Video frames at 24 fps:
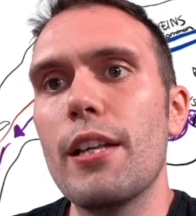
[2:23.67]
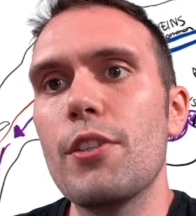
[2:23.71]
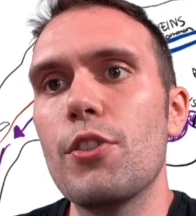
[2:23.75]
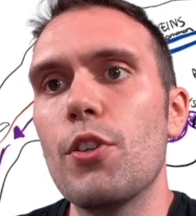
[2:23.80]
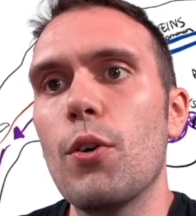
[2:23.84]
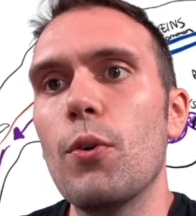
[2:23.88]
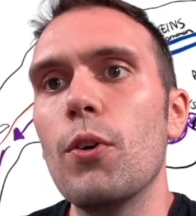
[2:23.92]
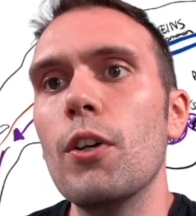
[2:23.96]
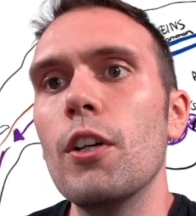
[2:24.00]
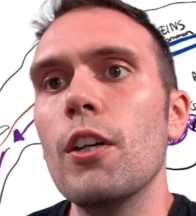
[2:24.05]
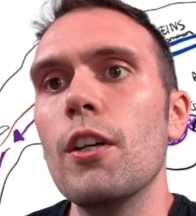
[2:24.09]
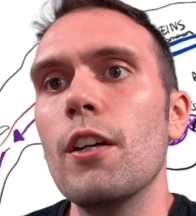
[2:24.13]

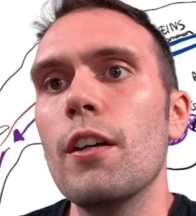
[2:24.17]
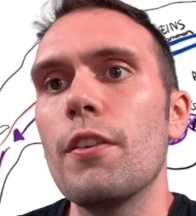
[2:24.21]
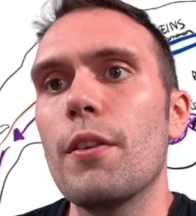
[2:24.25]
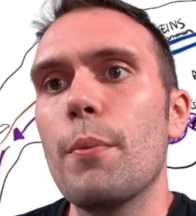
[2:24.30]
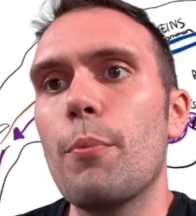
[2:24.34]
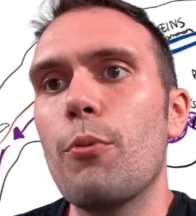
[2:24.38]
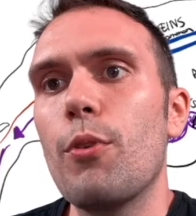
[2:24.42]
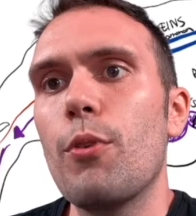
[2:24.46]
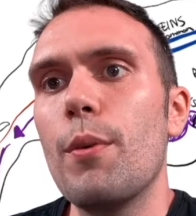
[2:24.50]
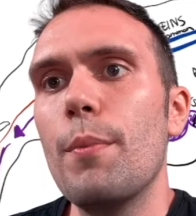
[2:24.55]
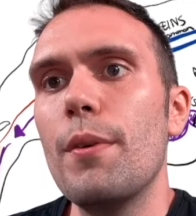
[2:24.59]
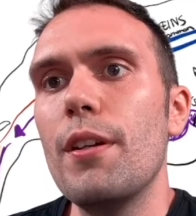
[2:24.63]
So the
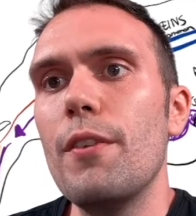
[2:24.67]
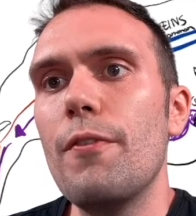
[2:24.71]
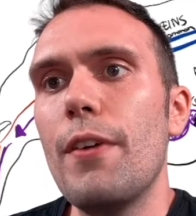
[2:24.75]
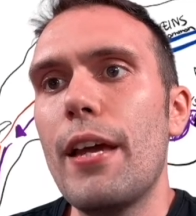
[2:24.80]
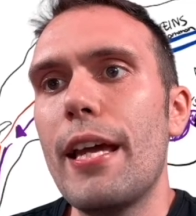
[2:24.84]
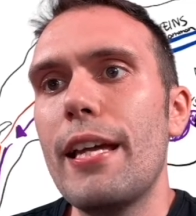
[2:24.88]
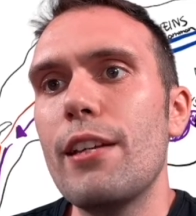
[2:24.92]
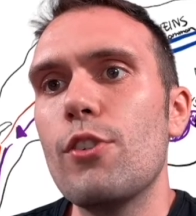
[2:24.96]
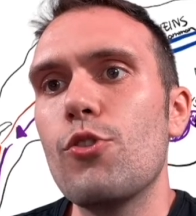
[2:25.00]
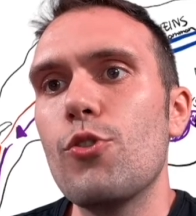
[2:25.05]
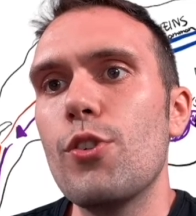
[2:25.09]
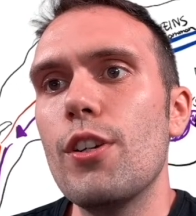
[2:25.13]
primitive
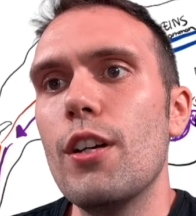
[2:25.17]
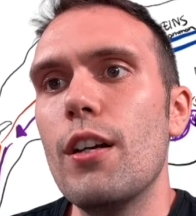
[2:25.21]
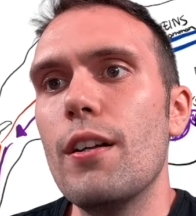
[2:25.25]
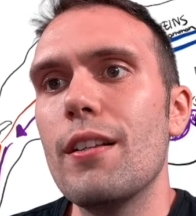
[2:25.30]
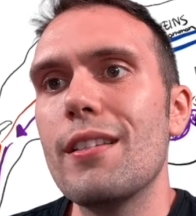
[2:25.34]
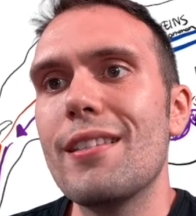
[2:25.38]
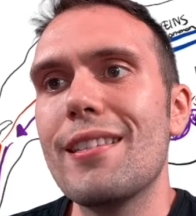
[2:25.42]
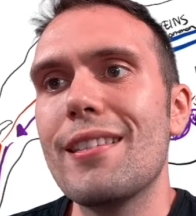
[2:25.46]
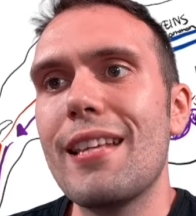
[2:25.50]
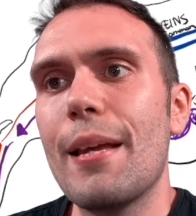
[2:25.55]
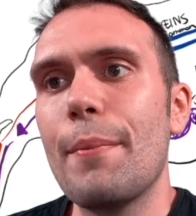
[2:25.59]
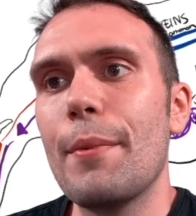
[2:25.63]
atria,
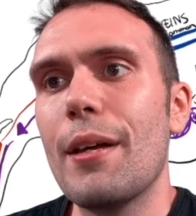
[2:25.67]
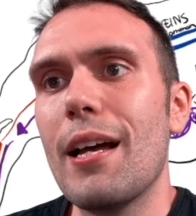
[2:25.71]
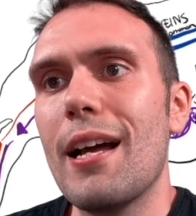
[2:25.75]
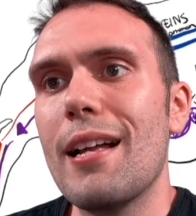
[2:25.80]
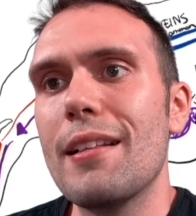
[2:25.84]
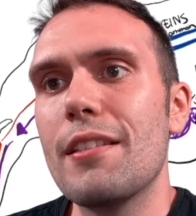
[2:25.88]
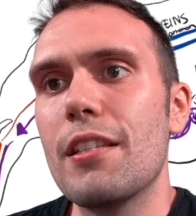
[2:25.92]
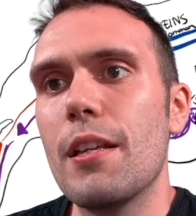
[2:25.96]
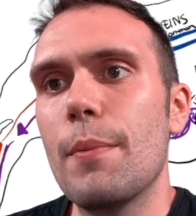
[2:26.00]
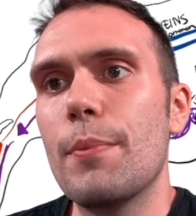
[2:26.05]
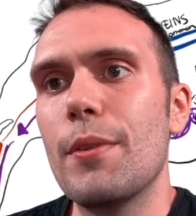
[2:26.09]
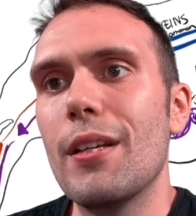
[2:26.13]
same
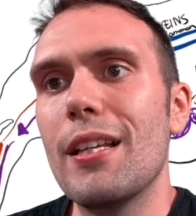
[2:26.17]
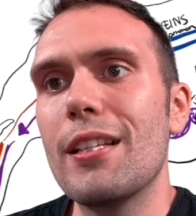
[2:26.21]
concept.